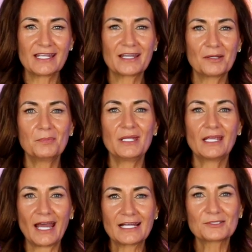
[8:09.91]
in
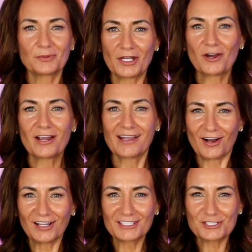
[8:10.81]
because we are a
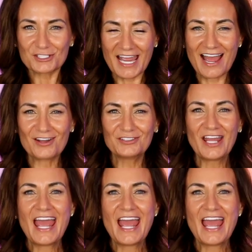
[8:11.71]
college town